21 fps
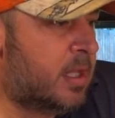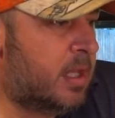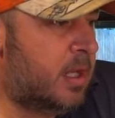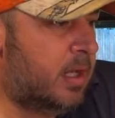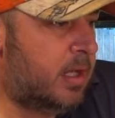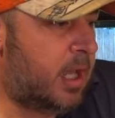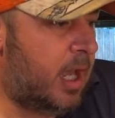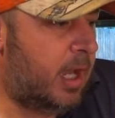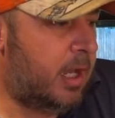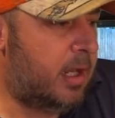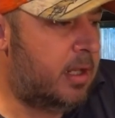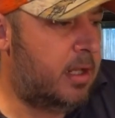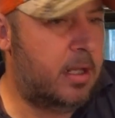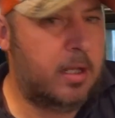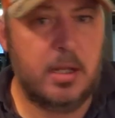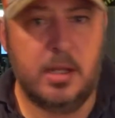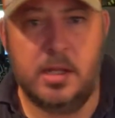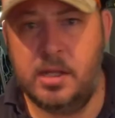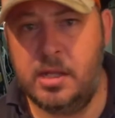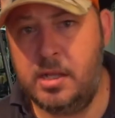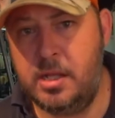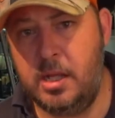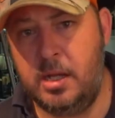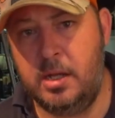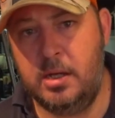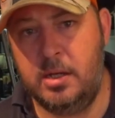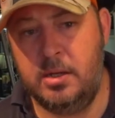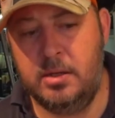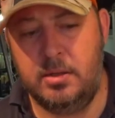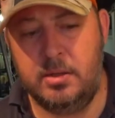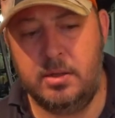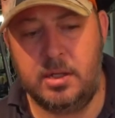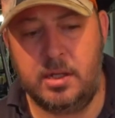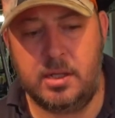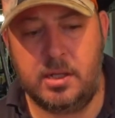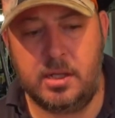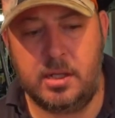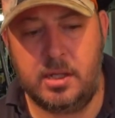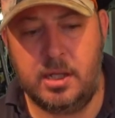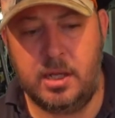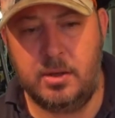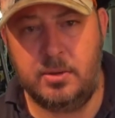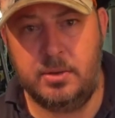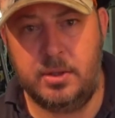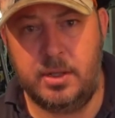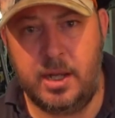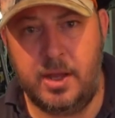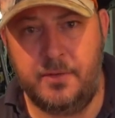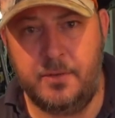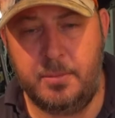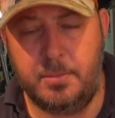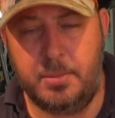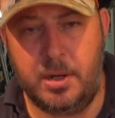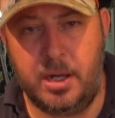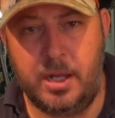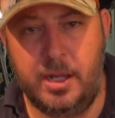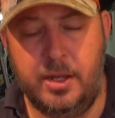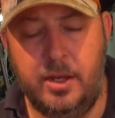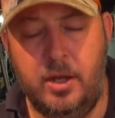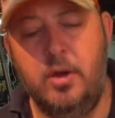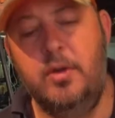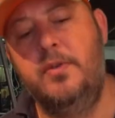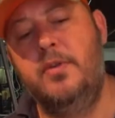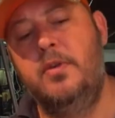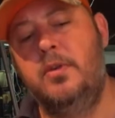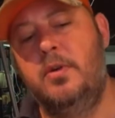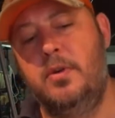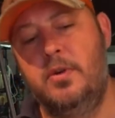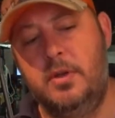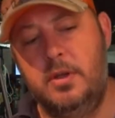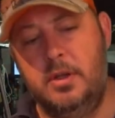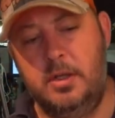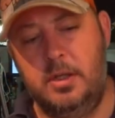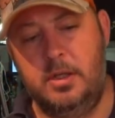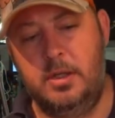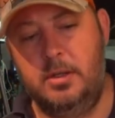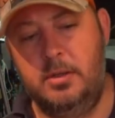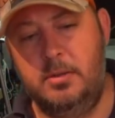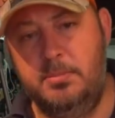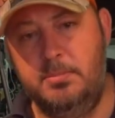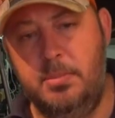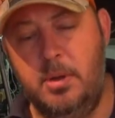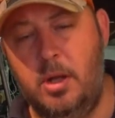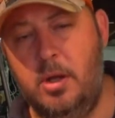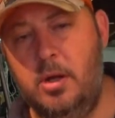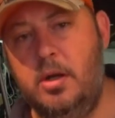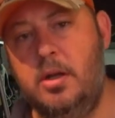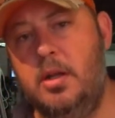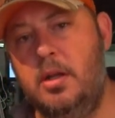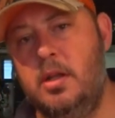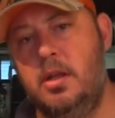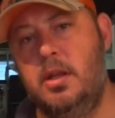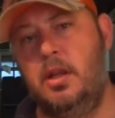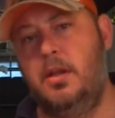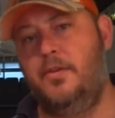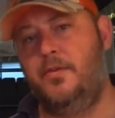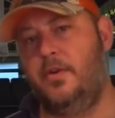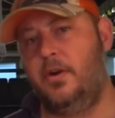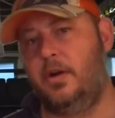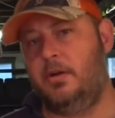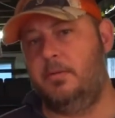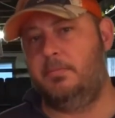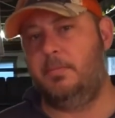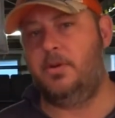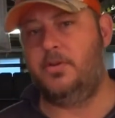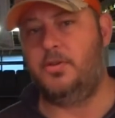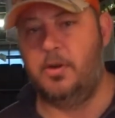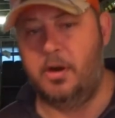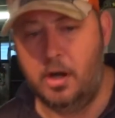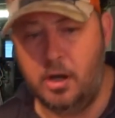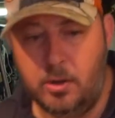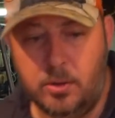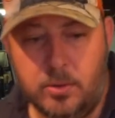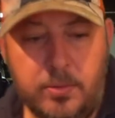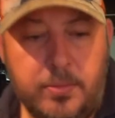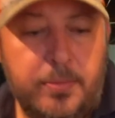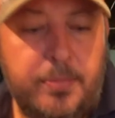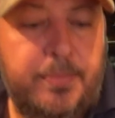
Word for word: Okay, so let's go and have a play over on the block and see if I can measure a hole.